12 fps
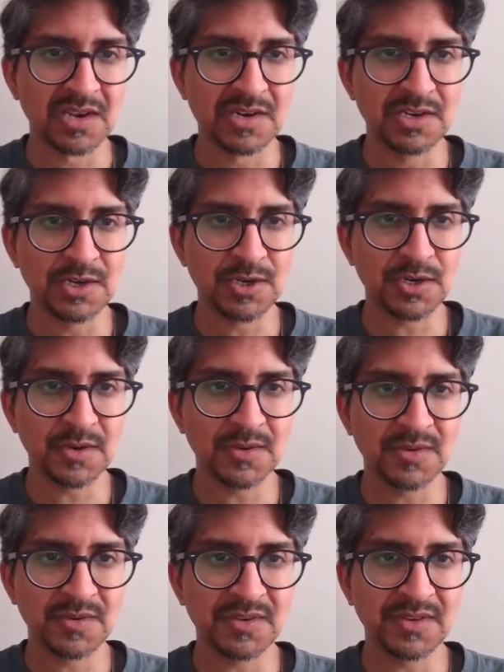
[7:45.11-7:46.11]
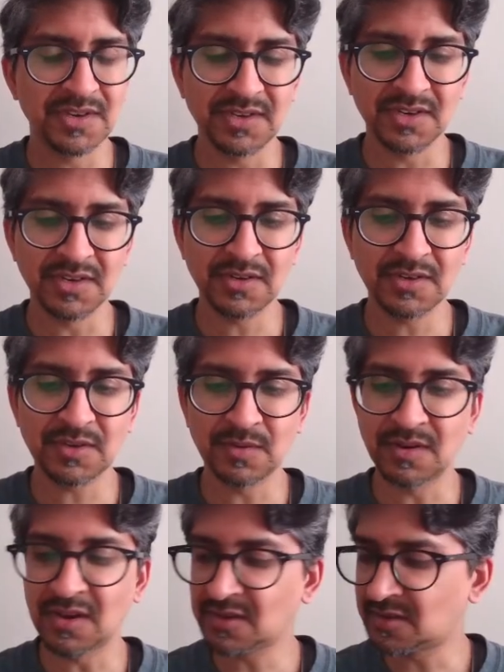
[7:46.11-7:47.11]
Dijon season, so
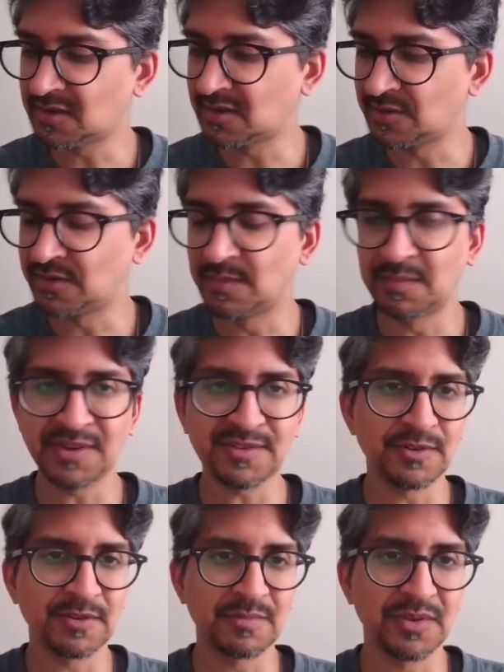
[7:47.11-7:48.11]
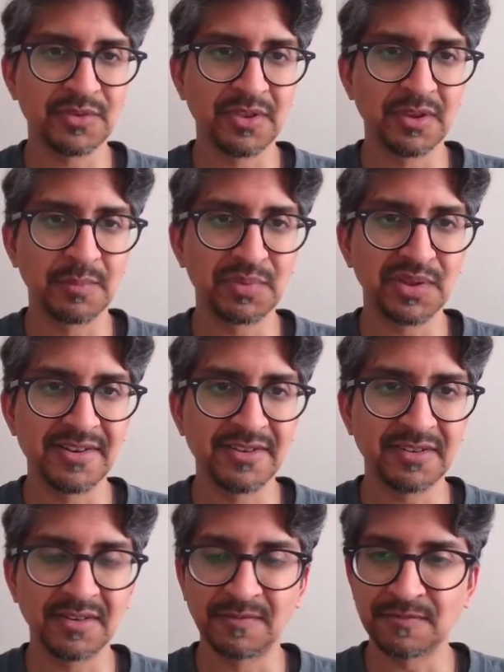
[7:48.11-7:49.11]
not the mustard, but the
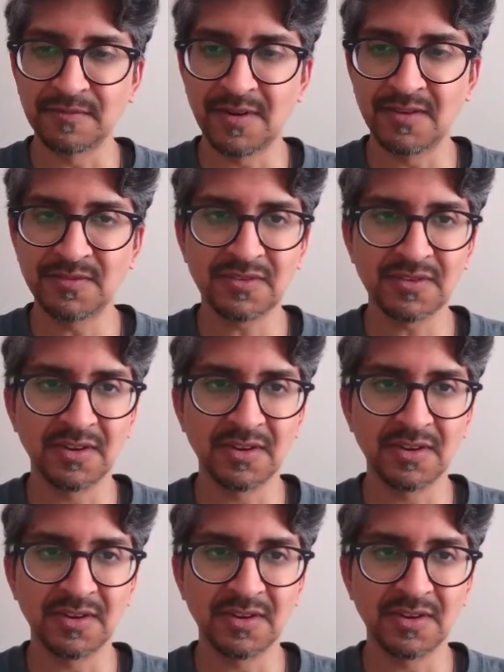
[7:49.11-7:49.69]
place in France.